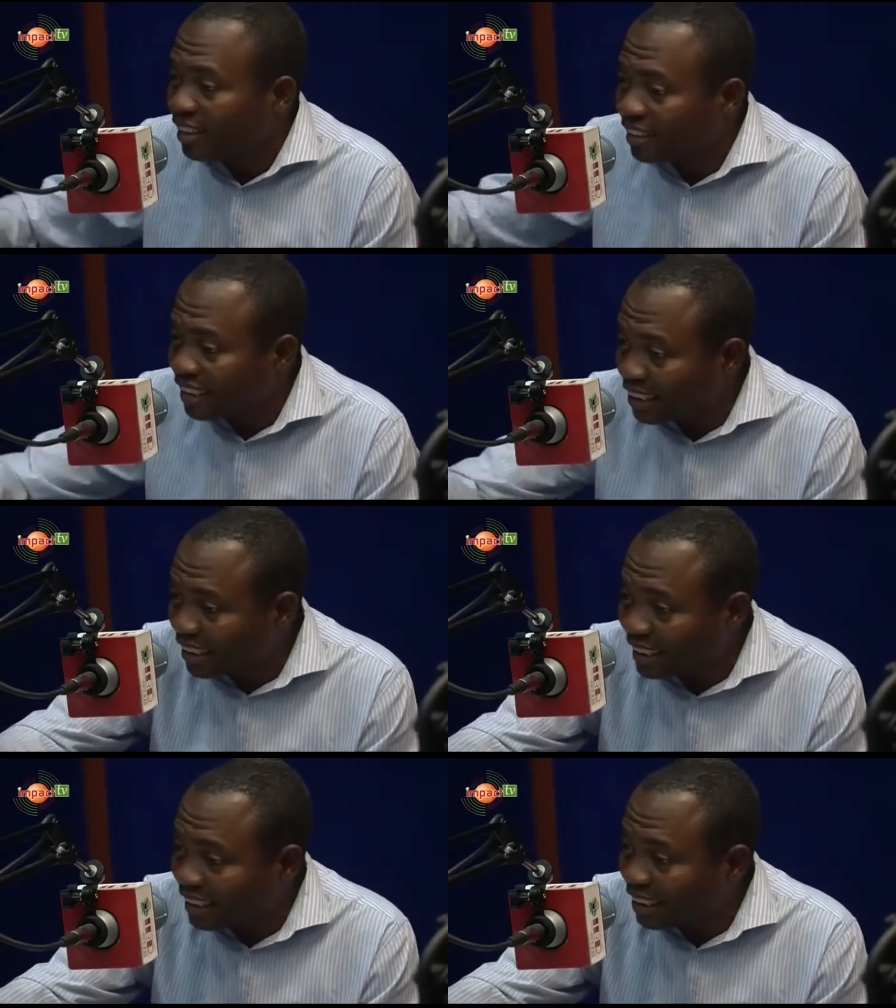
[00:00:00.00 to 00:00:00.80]

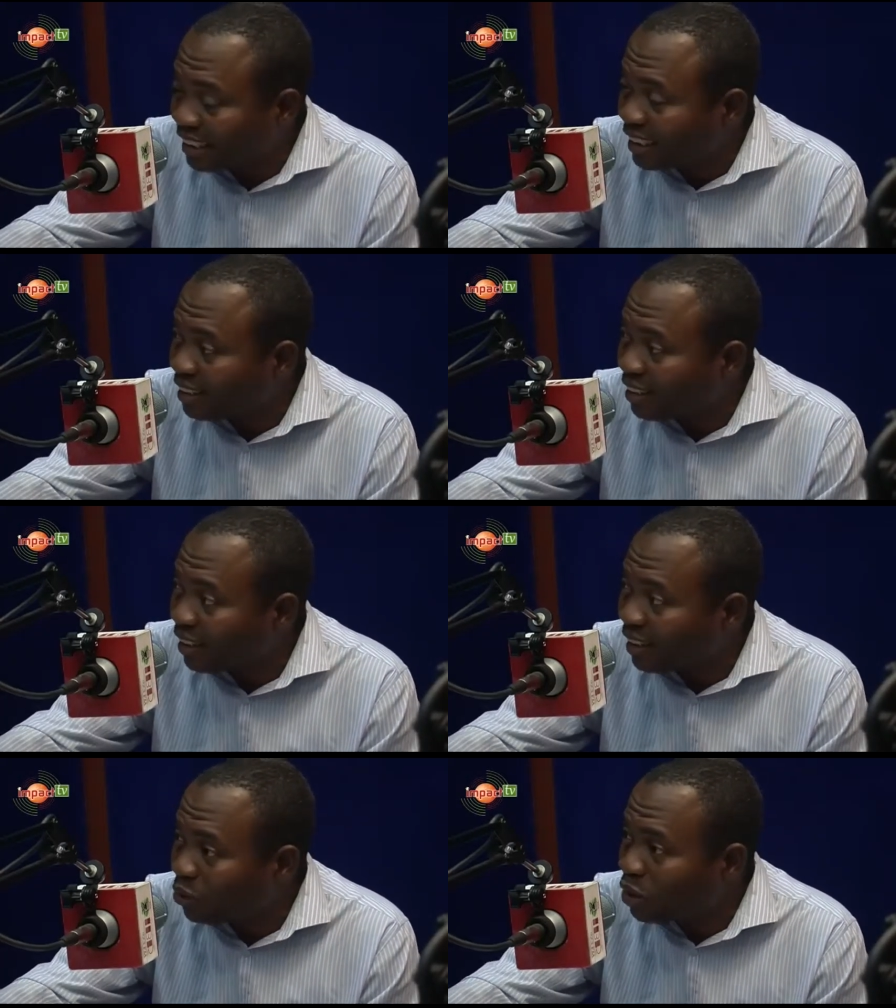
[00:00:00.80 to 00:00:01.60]
The
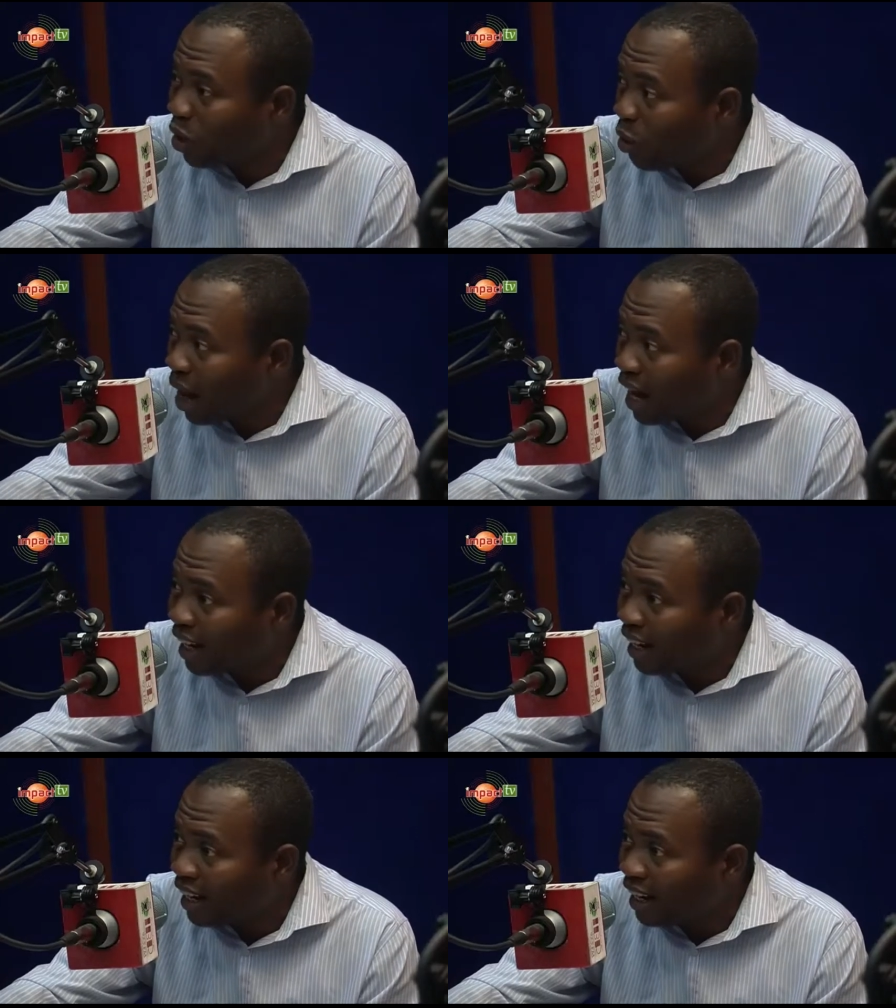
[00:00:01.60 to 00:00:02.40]
withdrawal
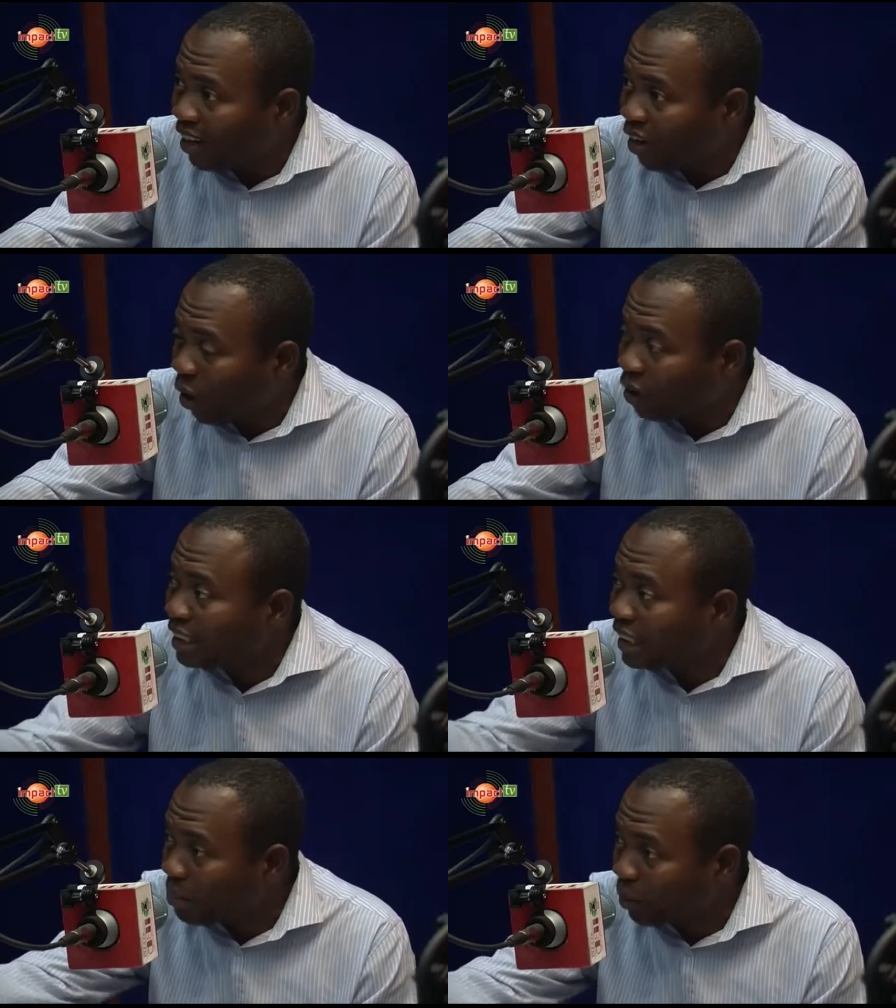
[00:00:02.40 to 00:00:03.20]
or
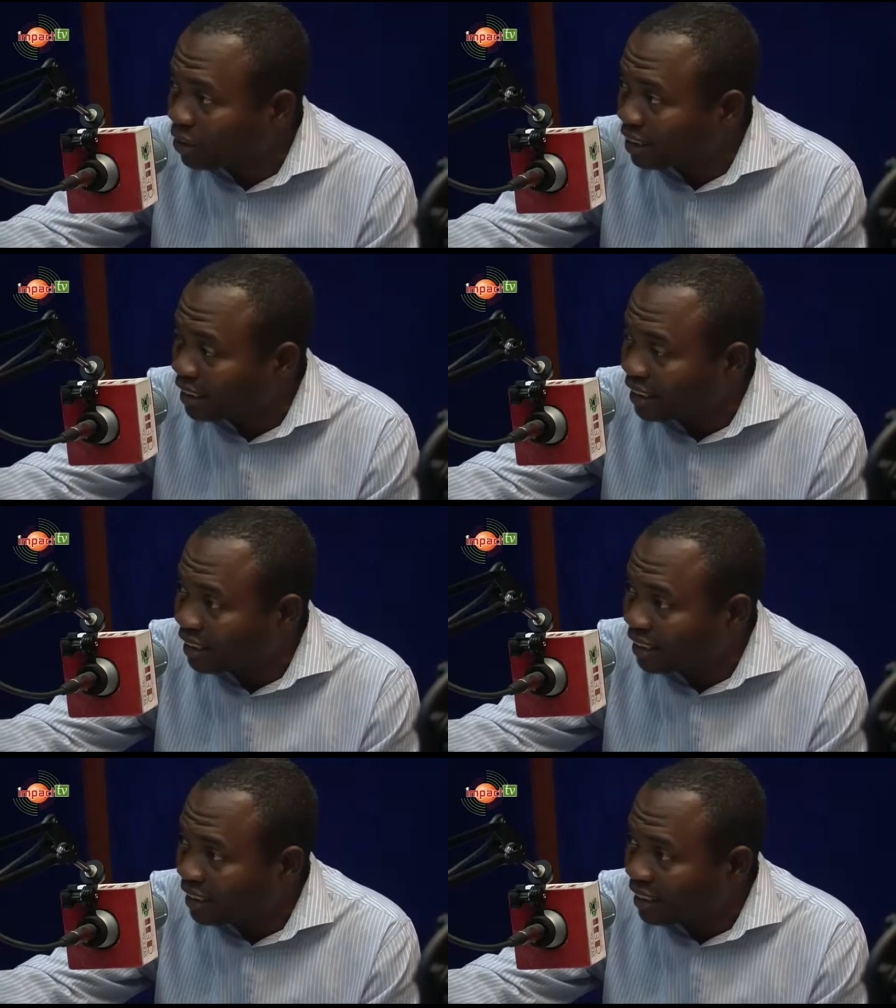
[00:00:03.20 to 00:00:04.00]
the deposit,
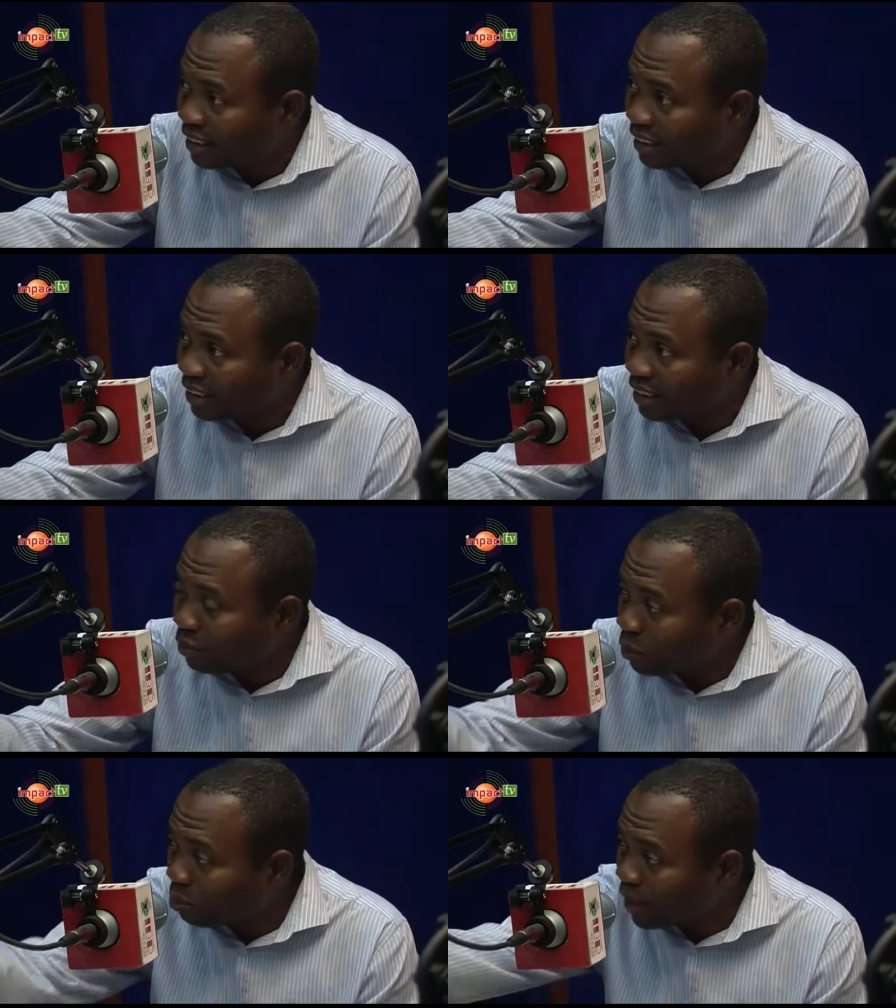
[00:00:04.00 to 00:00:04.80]

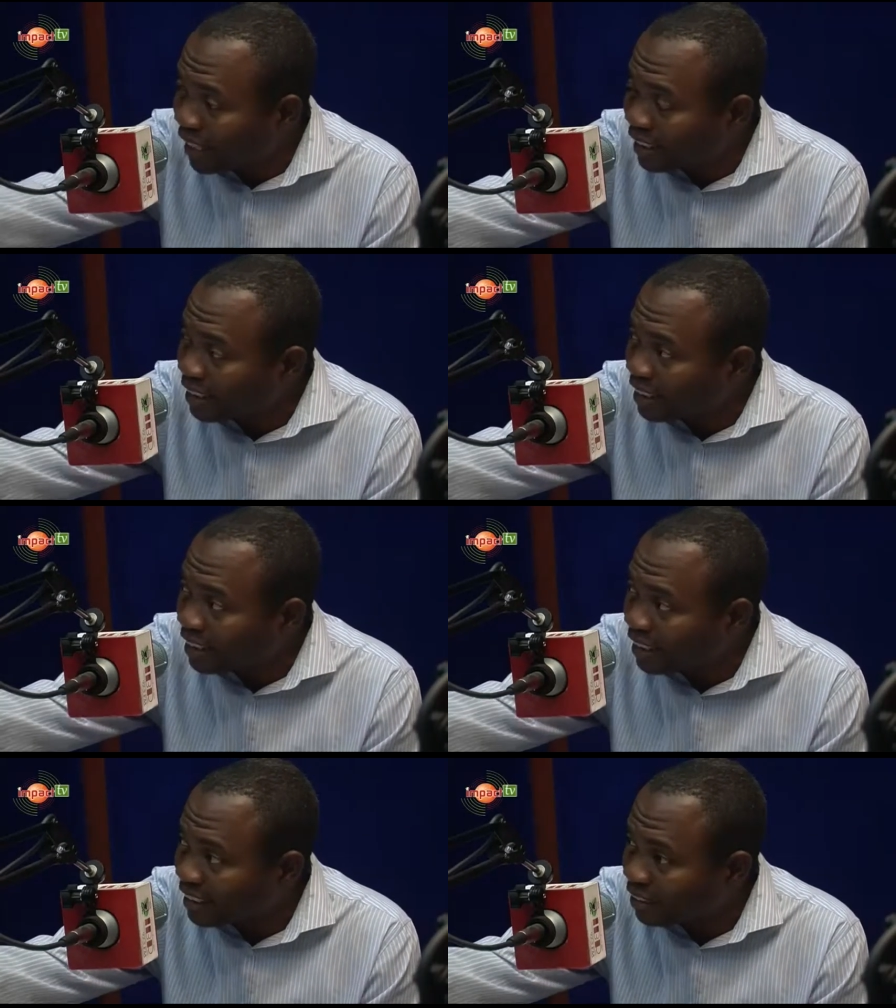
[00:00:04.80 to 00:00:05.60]

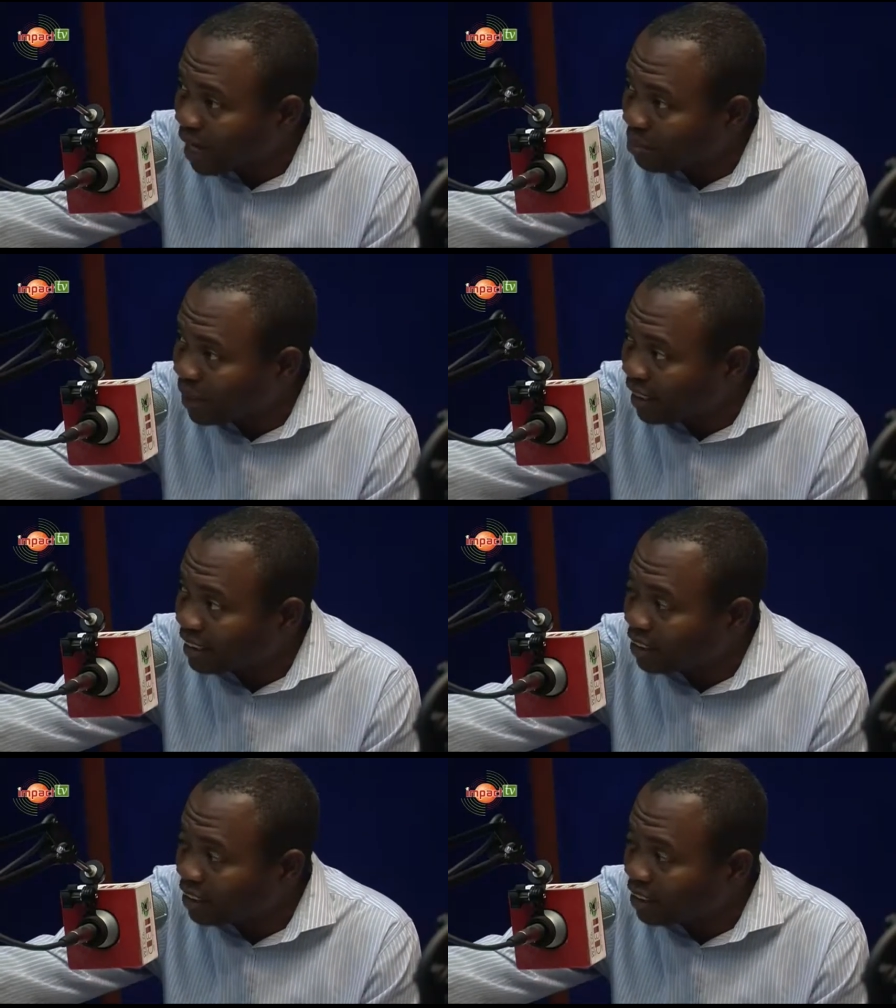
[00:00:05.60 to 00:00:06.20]
if I pay